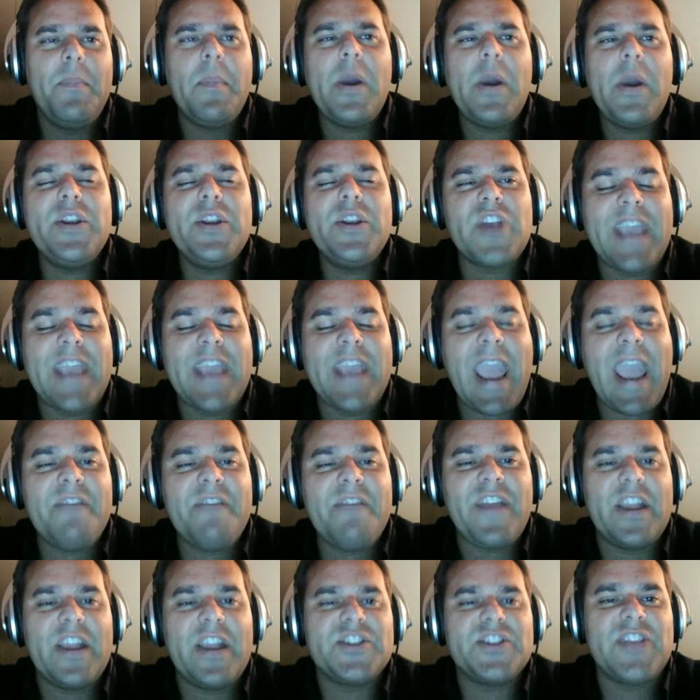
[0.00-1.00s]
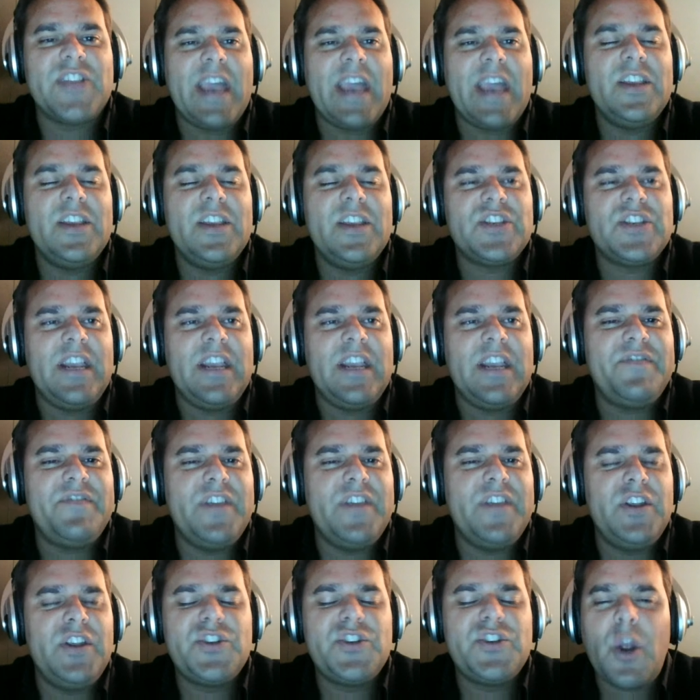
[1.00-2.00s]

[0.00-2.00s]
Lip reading: My only sort of caveat to that is if you